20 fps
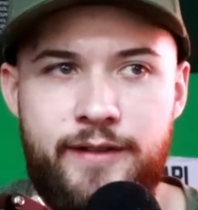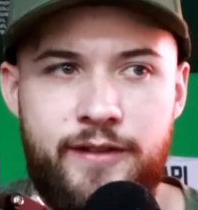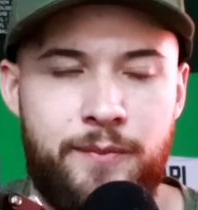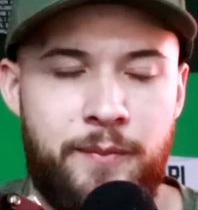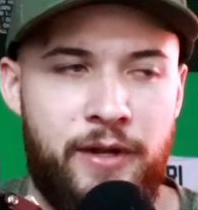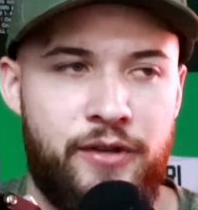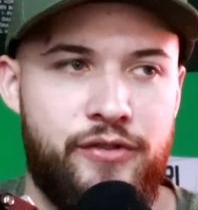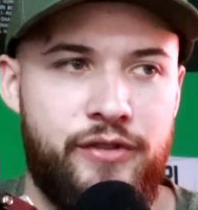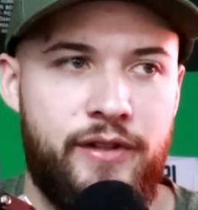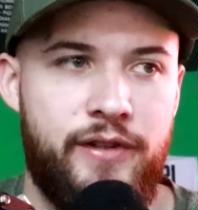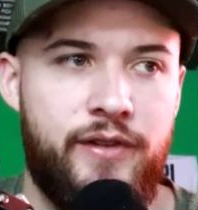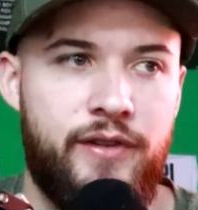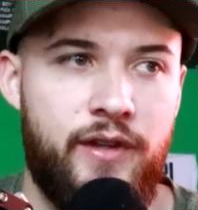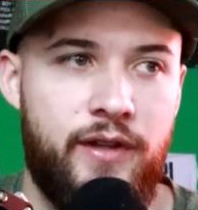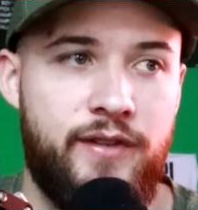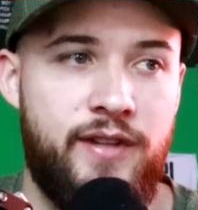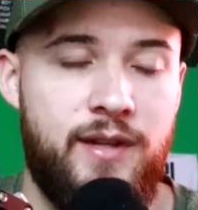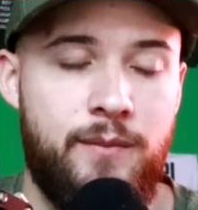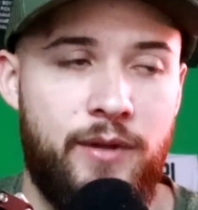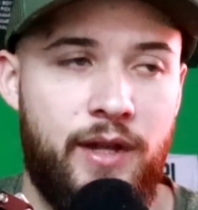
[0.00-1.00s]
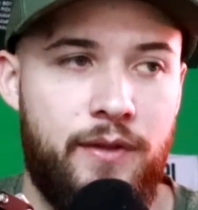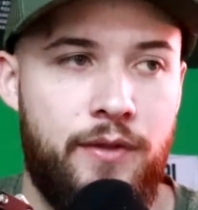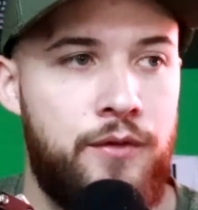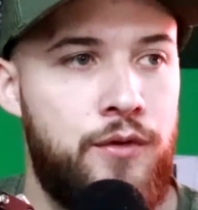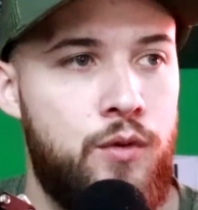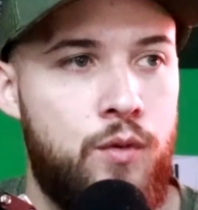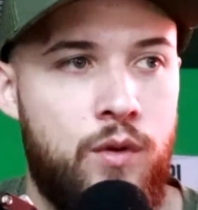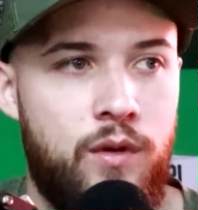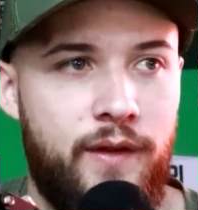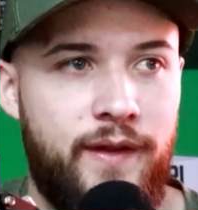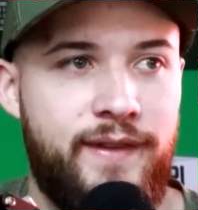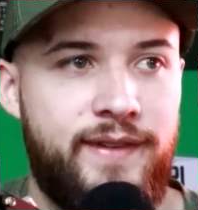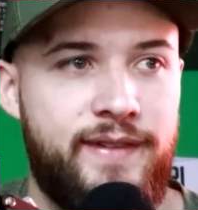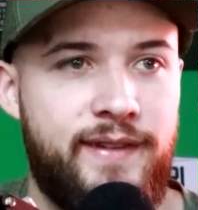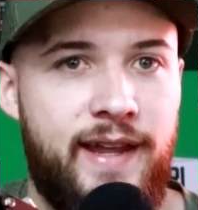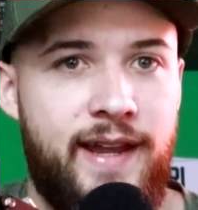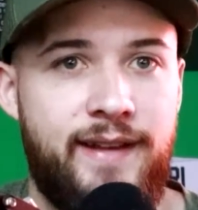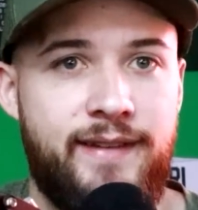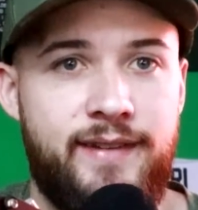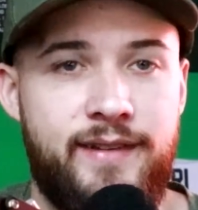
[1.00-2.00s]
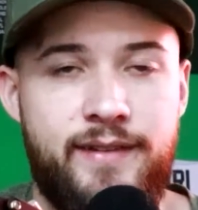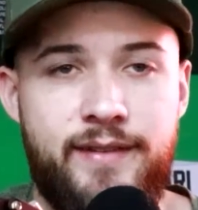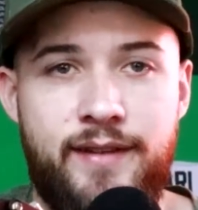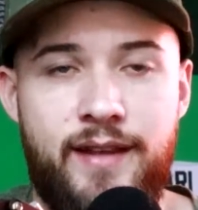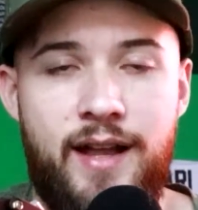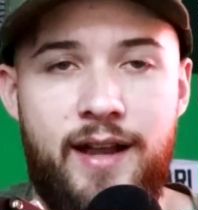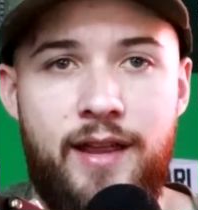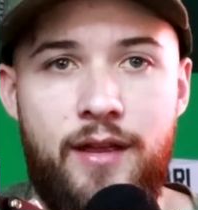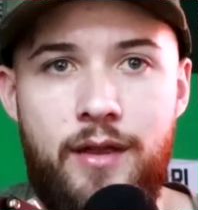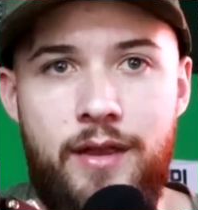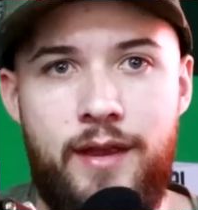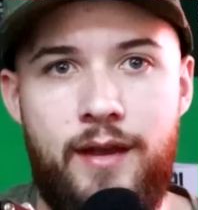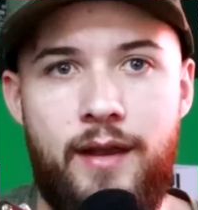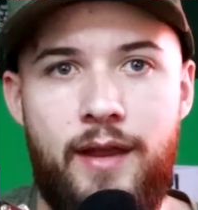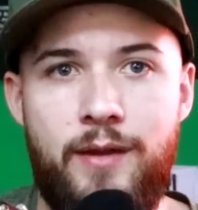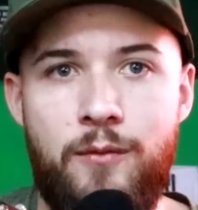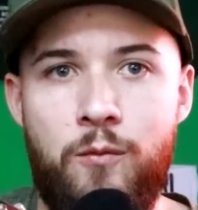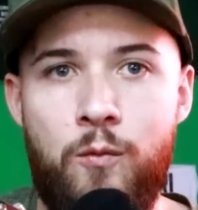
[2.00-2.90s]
especially a team like the New Orleans Saints is kind of in a